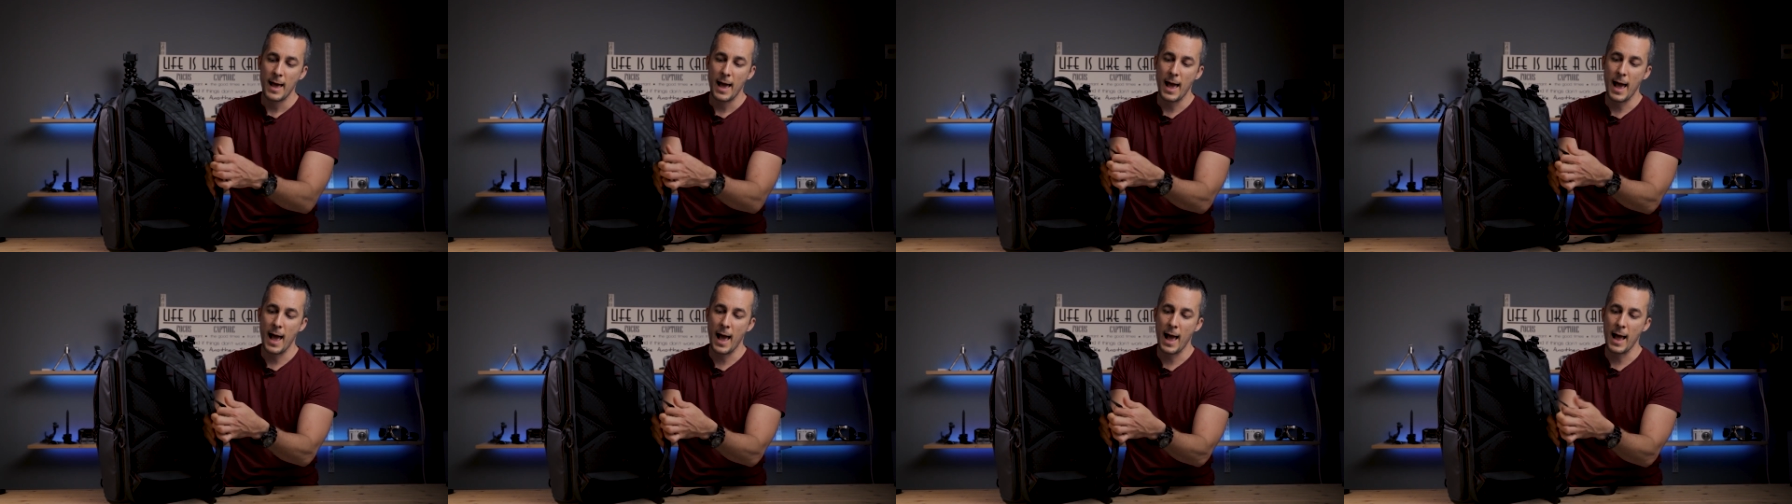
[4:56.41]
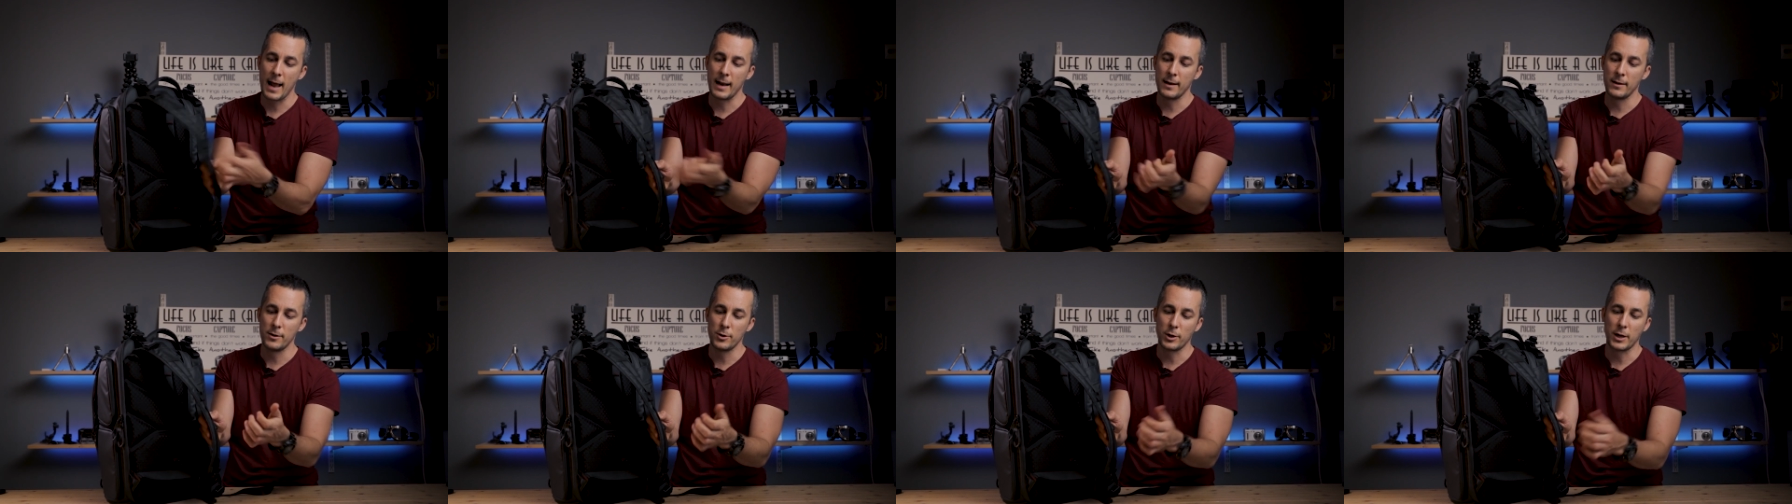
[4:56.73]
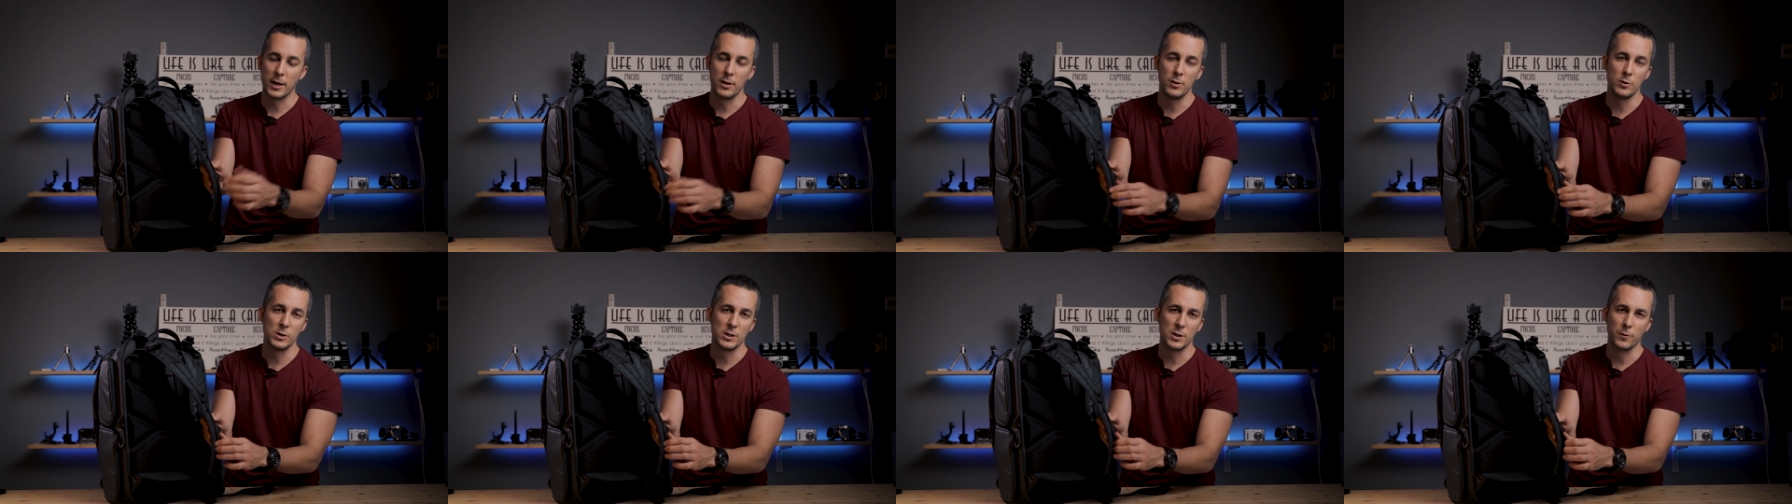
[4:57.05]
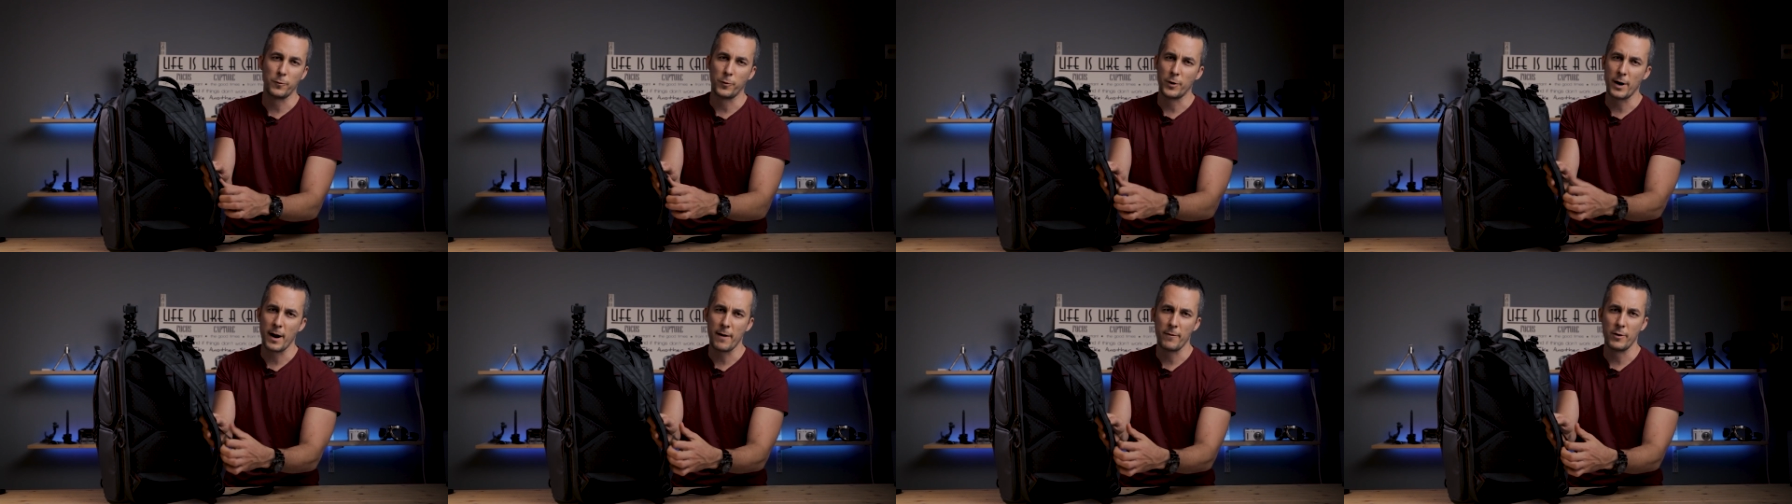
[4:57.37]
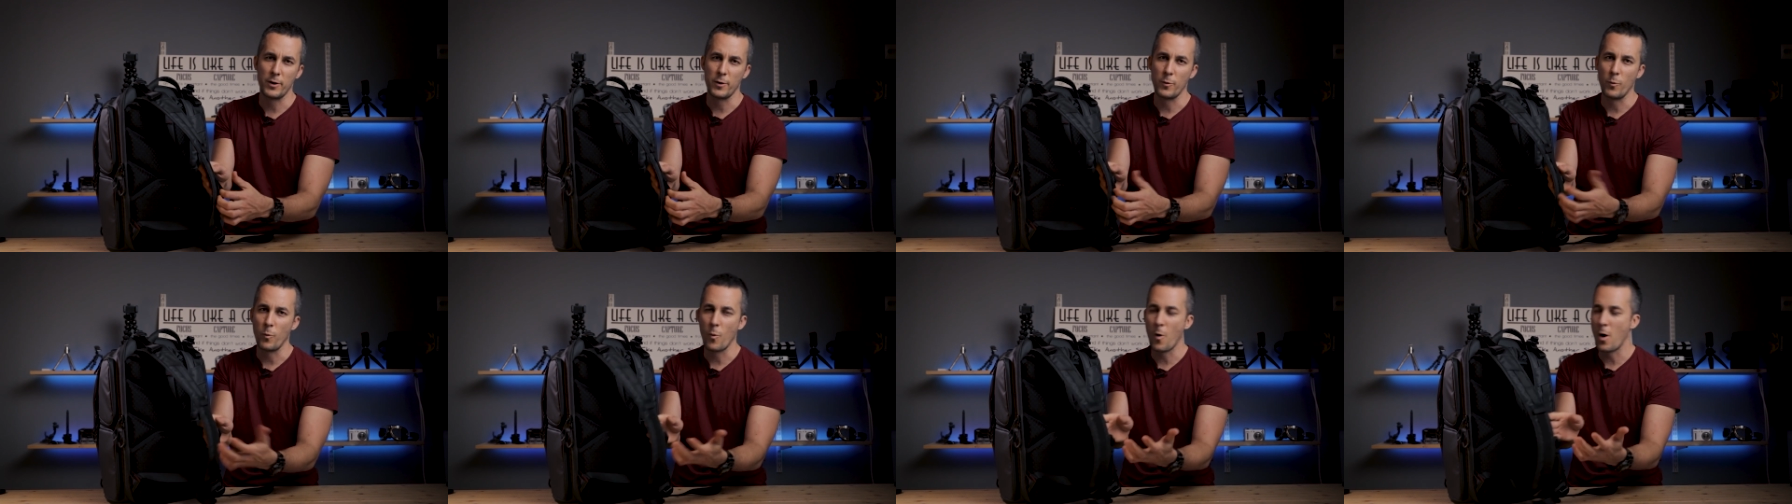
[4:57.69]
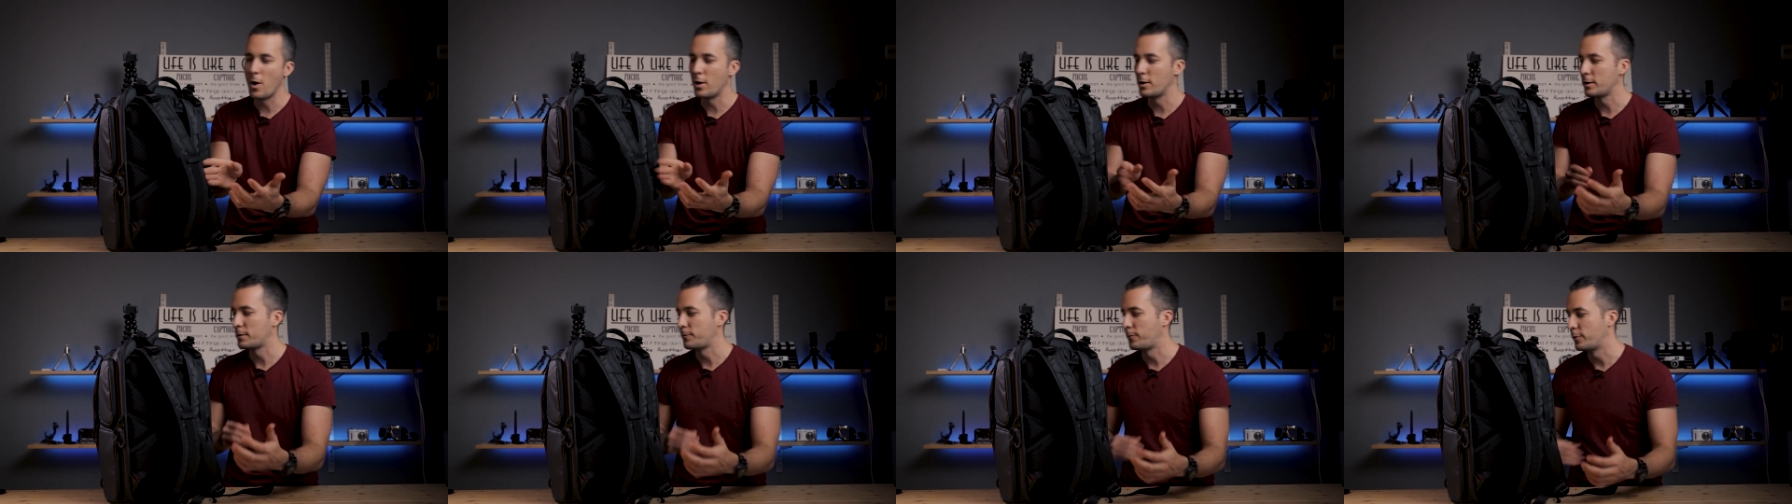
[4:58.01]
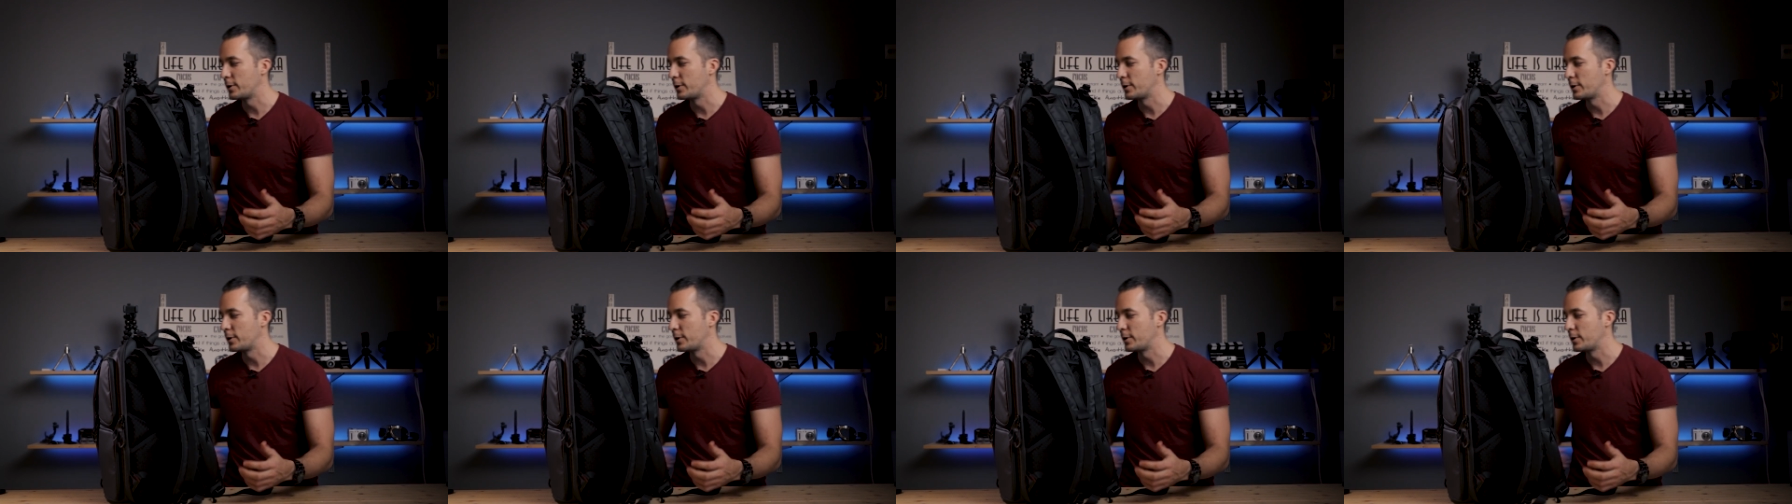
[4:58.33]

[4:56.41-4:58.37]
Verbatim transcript: and you can use it forever you want.